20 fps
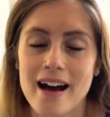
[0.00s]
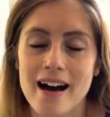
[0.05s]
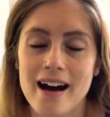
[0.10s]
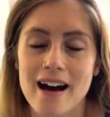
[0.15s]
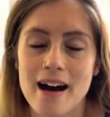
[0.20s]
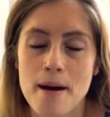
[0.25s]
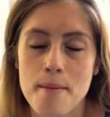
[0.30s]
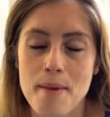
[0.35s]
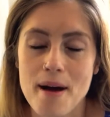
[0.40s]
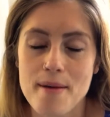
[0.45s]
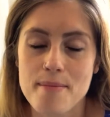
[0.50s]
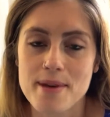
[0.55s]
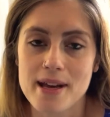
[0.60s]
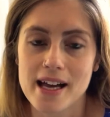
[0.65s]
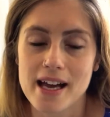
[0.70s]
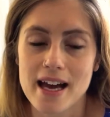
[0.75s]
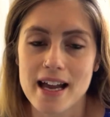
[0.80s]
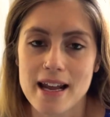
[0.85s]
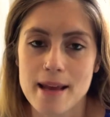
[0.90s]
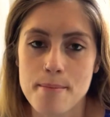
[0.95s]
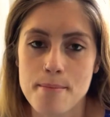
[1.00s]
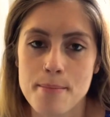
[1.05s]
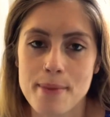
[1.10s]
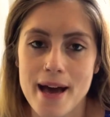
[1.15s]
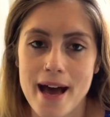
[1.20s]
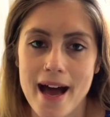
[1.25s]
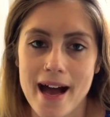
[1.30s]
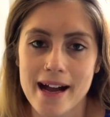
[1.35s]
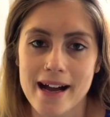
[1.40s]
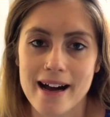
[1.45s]
I've been cutting
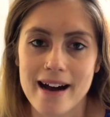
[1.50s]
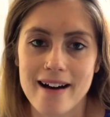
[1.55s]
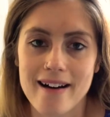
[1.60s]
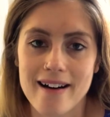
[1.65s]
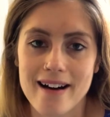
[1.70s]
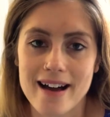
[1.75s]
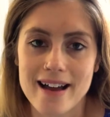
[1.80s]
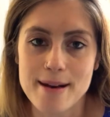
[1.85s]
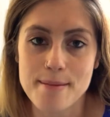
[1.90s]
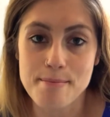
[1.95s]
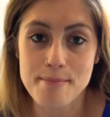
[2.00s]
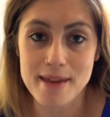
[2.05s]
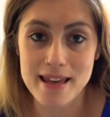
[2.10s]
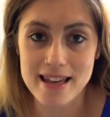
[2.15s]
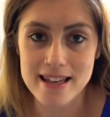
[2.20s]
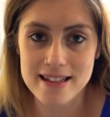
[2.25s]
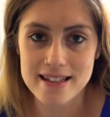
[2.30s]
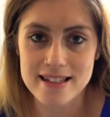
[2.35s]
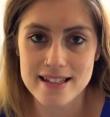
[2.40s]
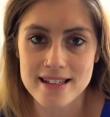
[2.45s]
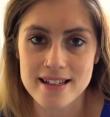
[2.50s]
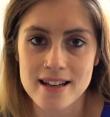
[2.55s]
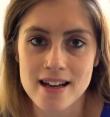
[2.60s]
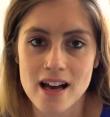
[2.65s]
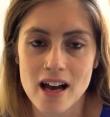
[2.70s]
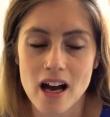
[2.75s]
back on meat